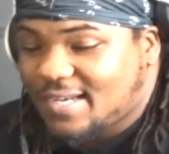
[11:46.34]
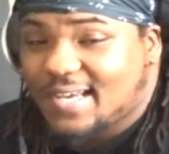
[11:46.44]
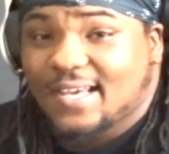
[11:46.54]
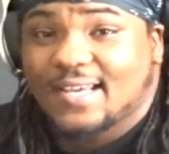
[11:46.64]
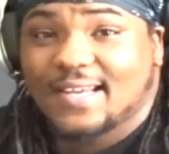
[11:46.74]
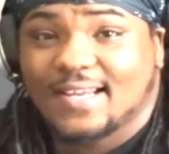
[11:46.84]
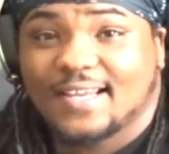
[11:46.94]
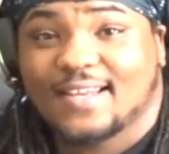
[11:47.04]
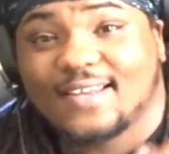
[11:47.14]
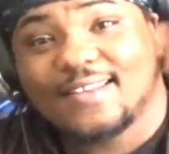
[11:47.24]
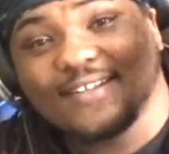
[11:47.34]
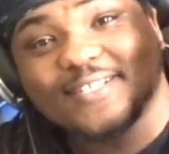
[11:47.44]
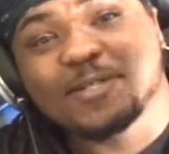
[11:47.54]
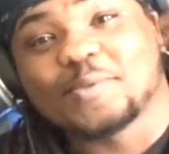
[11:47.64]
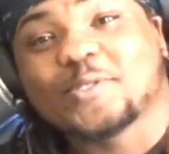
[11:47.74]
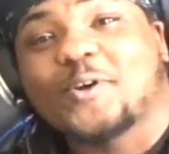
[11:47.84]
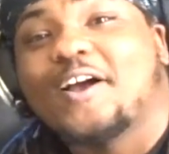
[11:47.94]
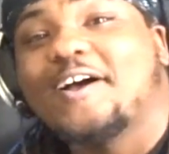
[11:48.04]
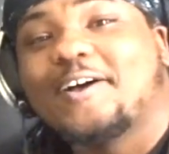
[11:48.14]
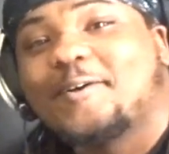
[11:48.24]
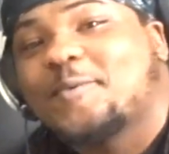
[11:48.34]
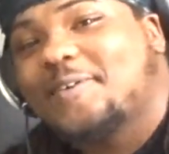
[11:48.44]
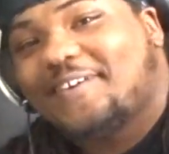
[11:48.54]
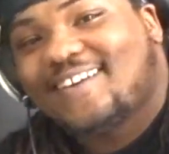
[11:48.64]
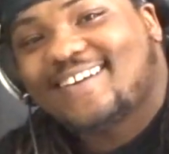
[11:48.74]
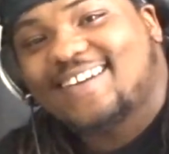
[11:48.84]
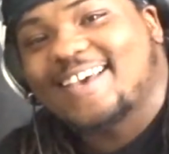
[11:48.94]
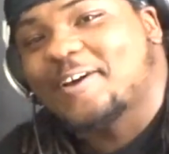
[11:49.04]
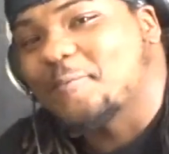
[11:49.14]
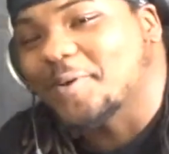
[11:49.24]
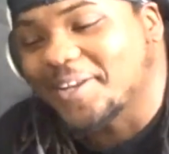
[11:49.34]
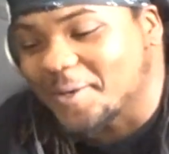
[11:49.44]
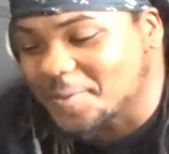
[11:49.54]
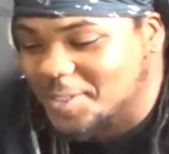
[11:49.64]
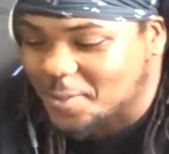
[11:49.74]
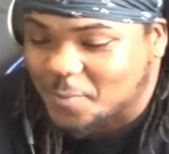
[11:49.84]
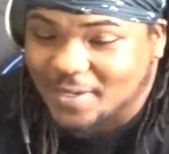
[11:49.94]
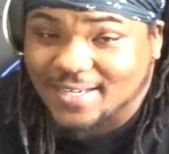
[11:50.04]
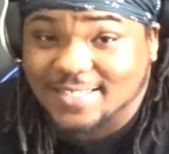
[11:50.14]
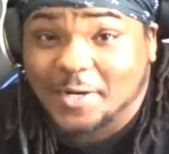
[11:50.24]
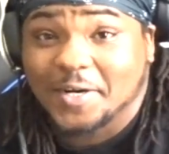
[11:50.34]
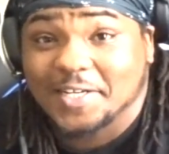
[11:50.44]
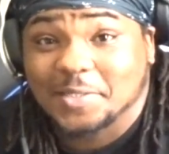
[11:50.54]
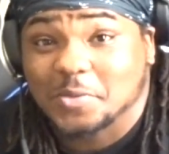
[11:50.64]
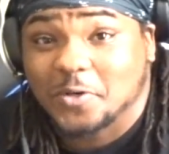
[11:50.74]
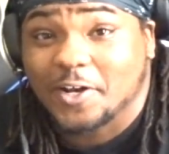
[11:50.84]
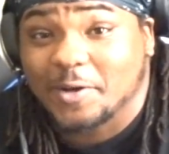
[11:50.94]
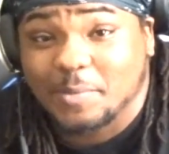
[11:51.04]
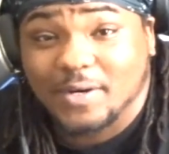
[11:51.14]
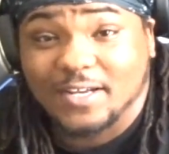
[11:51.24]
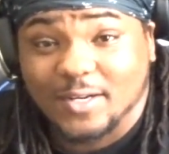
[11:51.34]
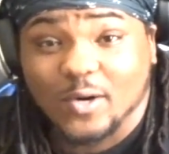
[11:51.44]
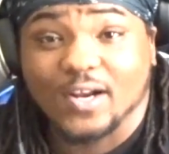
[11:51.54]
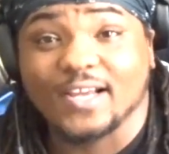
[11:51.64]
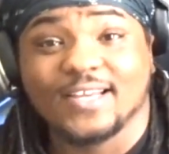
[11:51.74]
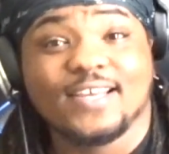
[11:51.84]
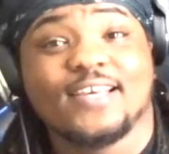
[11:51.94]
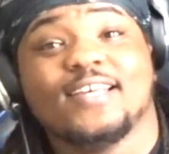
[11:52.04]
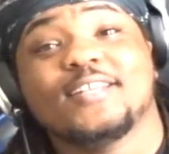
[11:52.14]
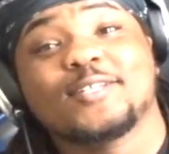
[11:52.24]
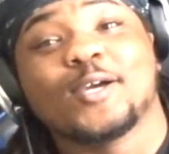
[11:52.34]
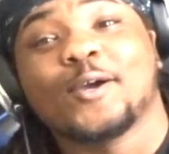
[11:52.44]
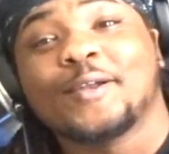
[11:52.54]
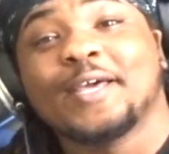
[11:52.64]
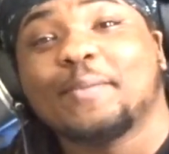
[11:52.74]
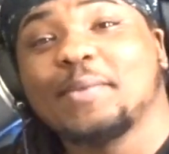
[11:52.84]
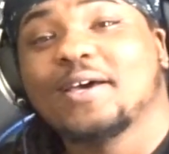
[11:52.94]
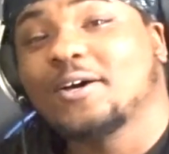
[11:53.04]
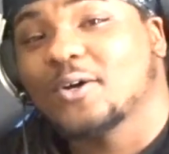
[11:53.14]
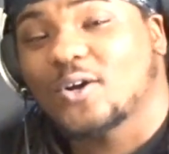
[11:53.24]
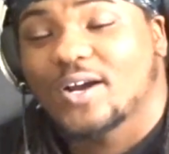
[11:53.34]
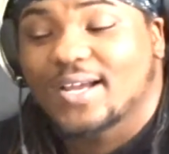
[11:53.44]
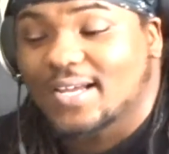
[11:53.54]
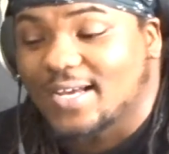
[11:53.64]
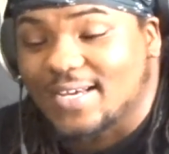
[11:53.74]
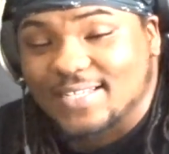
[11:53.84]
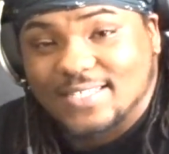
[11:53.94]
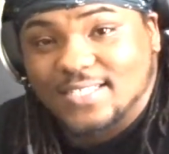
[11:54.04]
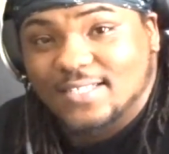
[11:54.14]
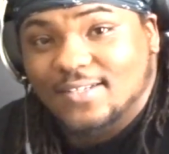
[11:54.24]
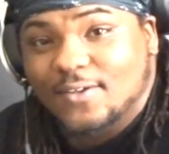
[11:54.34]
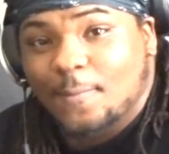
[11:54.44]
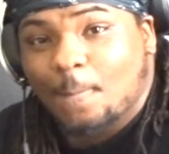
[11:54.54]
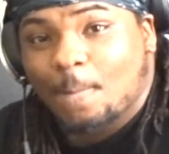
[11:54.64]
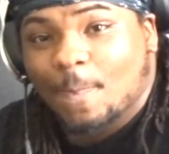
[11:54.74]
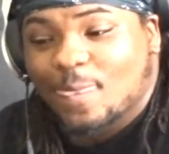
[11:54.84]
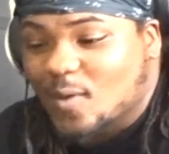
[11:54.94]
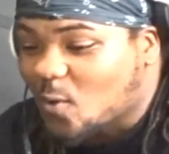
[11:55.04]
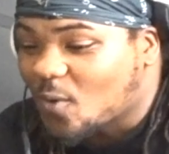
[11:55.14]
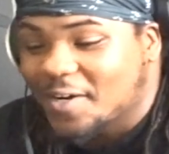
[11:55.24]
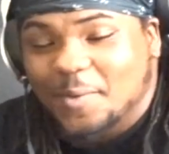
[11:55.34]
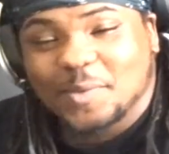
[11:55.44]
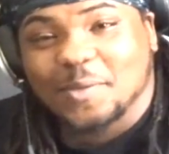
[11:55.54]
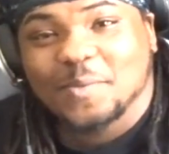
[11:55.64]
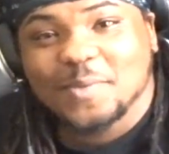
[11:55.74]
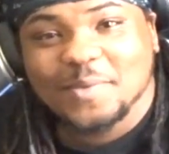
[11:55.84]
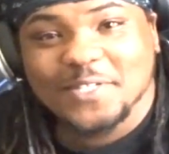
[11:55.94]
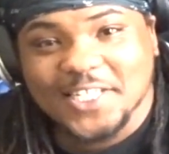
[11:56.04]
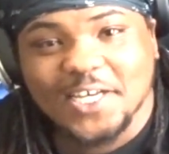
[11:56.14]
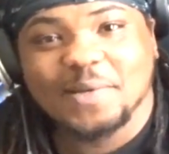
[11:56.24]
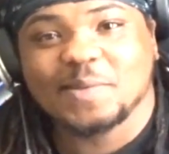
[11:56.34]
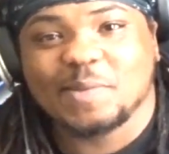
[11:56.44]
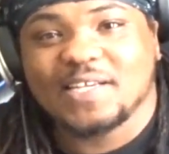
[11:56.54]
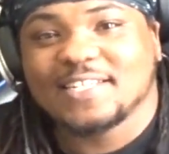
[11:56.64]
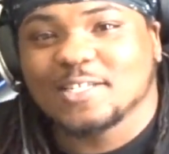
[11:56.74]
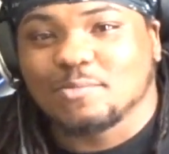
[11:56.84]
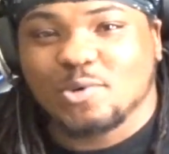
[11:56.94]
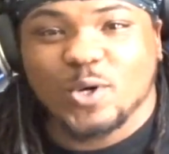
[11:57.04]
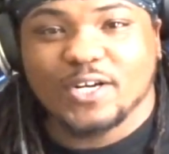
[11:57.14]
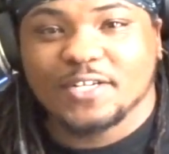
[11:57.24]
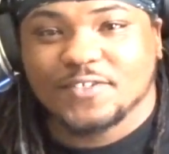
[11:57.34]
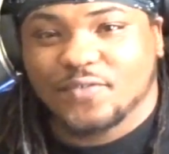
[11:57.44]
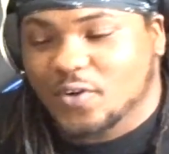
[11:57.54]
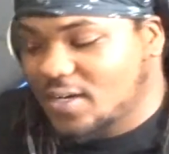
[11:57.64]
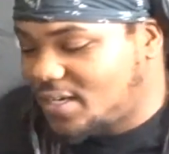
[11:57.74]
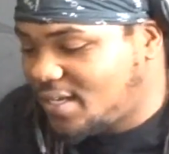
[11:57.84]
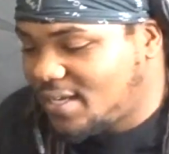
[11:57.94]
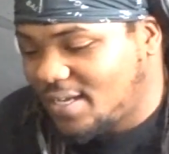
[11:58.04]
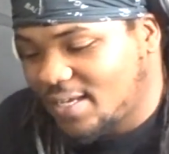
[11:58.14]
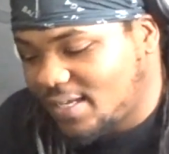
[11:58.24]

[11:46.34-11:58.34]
And gang, subscribe down below too, man. Turn that subscribe button gray. Turn that bell gray, guys. And run up them subs, man. Supporting is free.